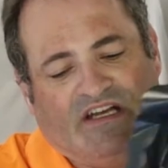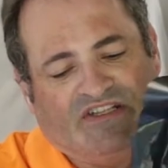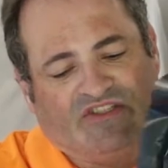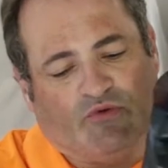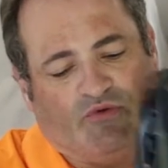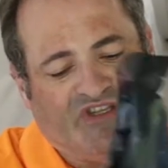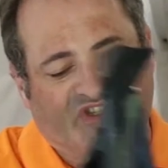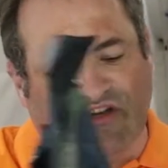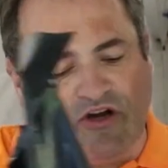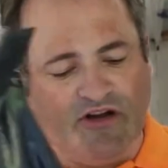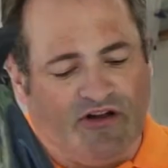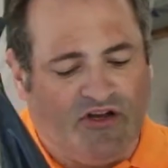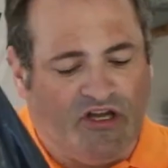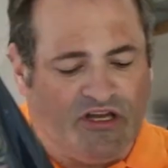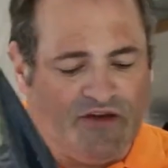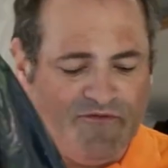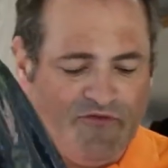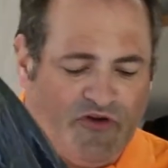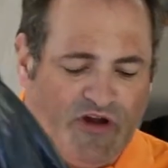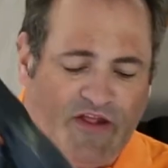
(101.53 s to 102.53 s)
So we started
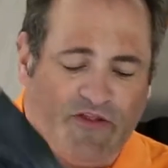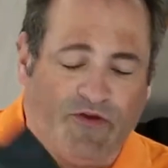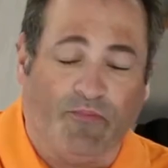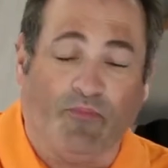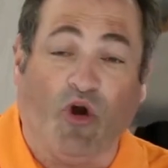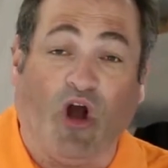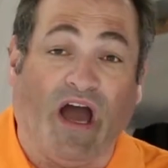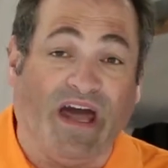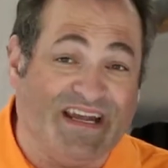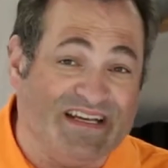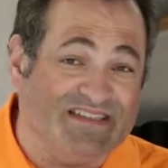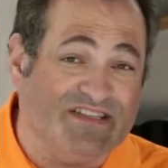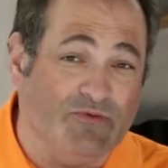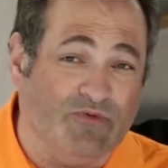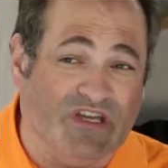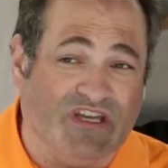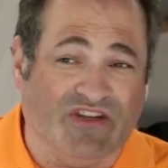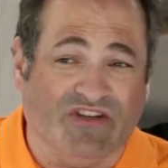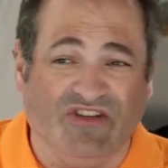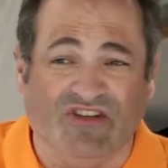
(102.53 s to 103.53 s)
looking for other products that
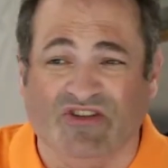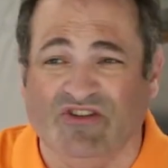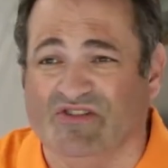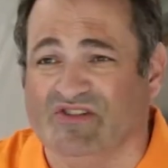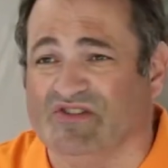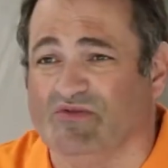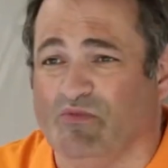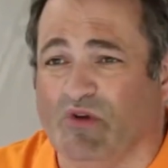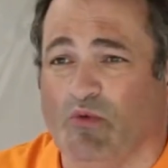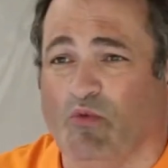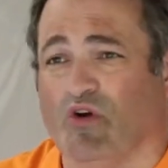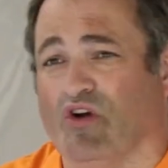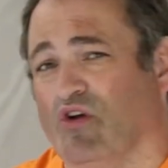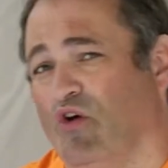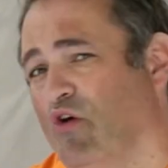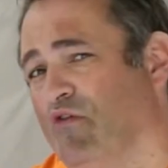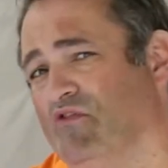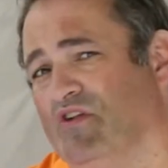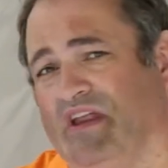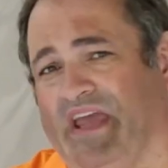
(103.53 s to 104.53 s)
we could use. We weren't
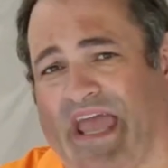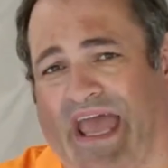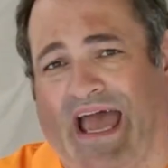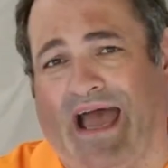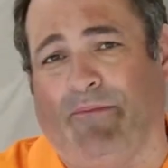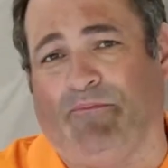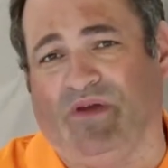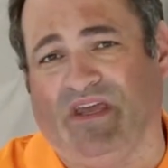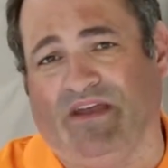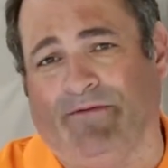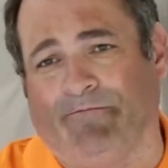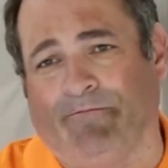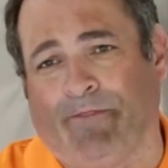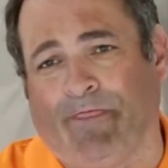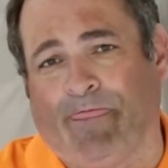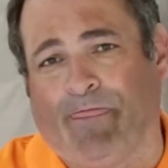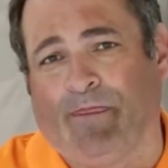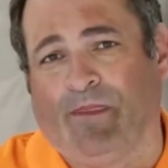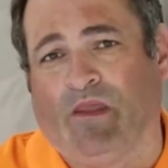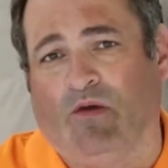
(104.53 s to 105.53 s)
overly happy
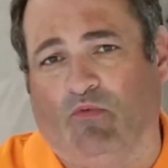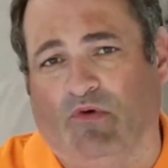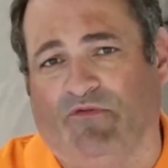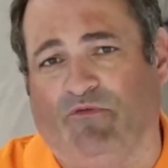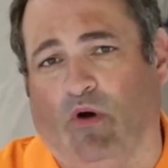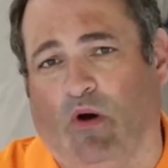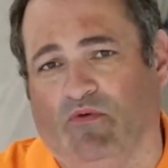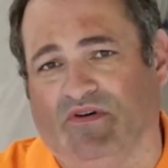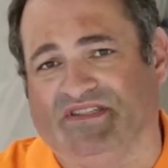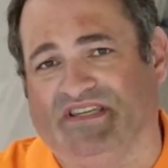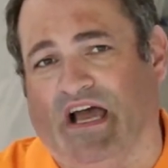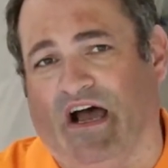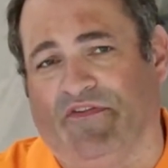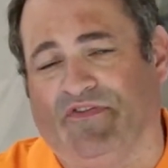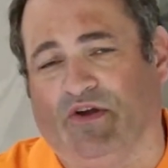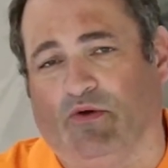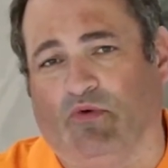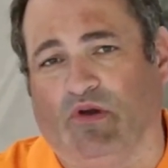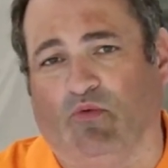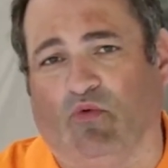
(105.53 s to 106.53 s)
with what was out
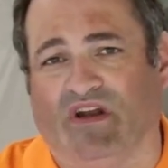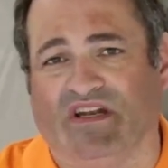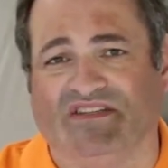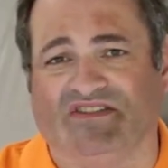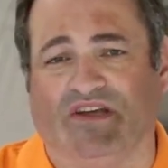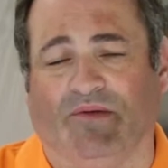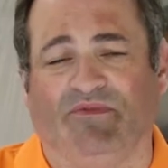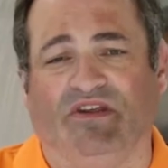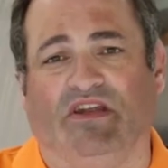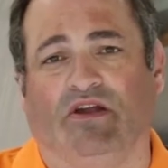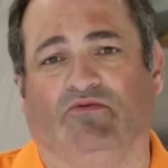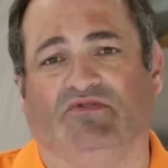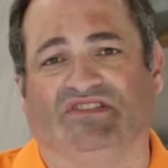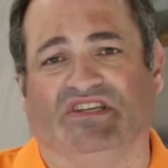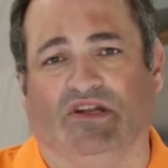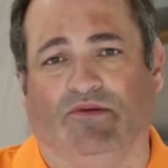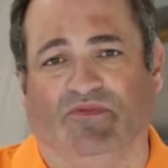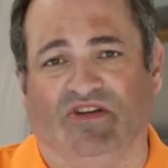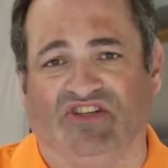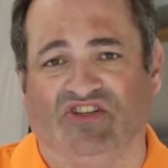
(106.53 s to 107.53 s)
there. We wanted something that was
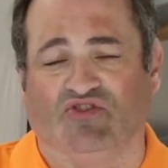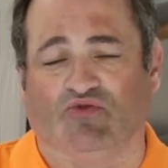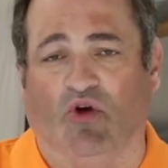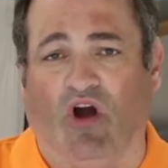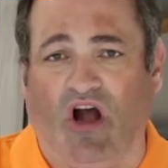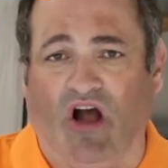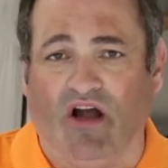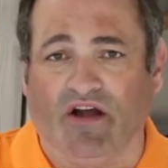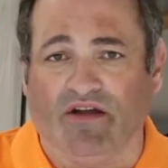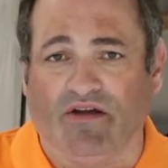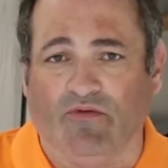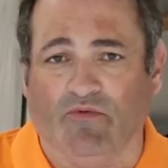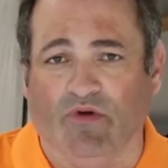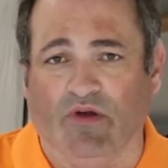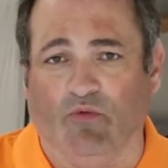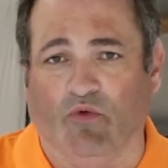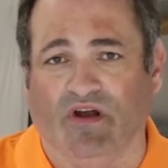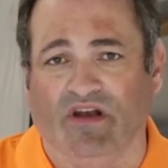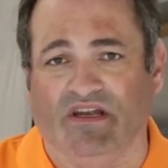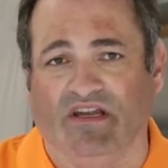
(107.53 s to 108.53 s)
gonna be strong.
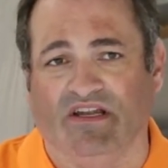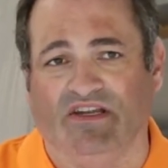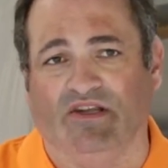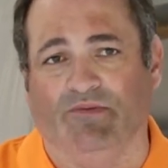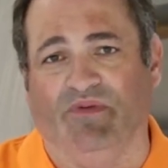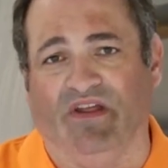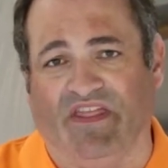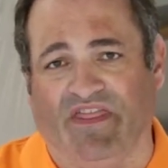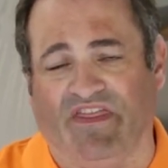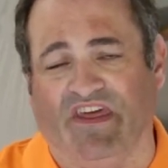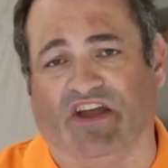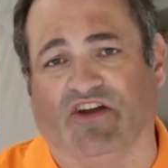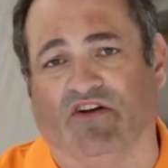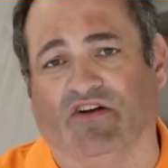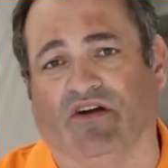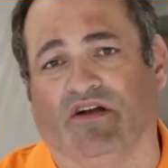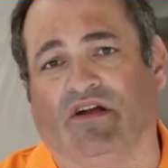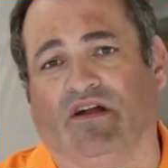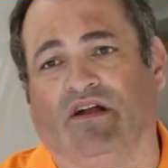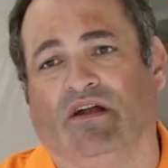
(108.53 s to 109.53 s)
We wanted it to be
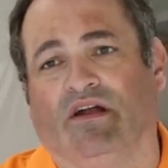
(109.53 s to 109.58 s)
thicker.